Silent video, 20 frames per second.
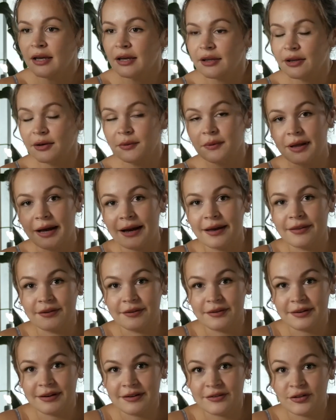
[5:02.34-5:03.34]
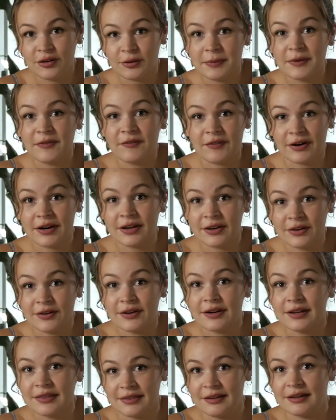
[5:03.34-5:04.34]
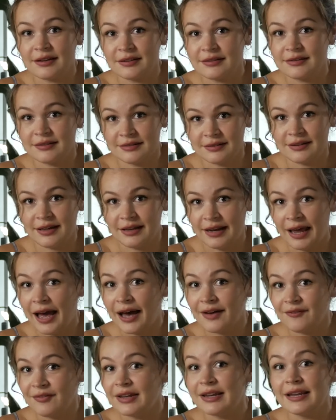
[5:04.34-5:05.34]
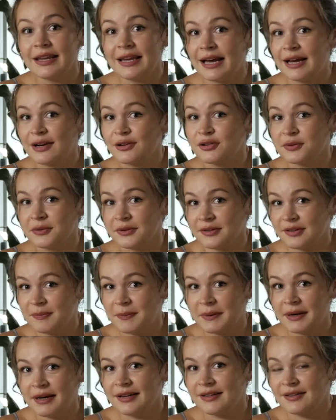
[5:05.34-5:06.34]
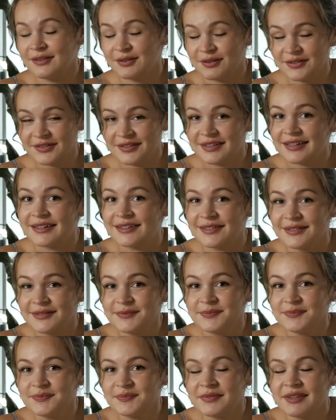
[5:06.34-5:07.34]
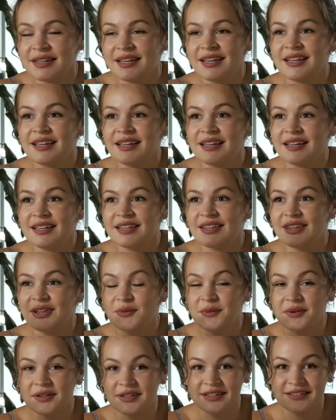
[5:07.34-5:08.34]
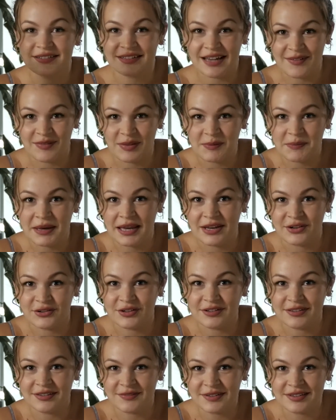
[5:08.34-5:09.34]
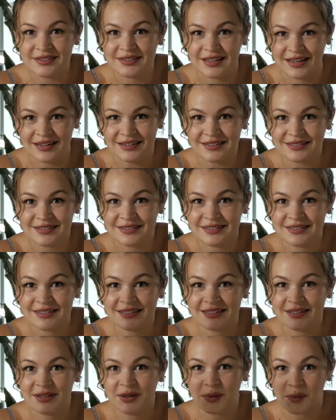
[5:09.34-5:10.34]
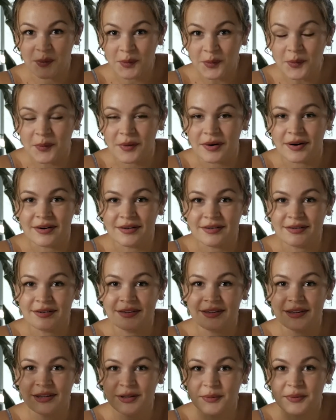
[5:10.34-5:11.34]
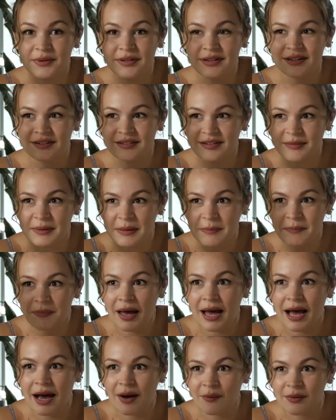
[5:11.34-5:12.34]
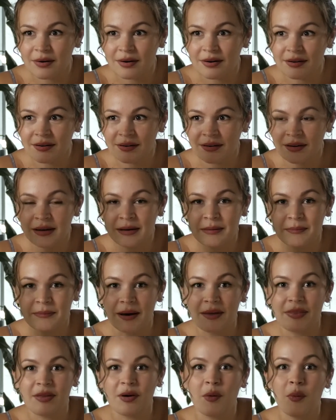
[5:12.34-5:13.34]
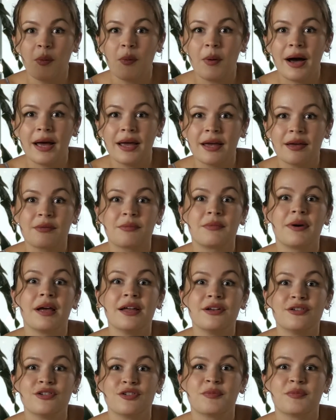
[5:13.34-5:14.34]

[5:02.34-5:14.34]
You will either need to be very good at this and have any actual experience or skill, you will need to have the patience of a saint, or you will need to be powered by the quiet rage of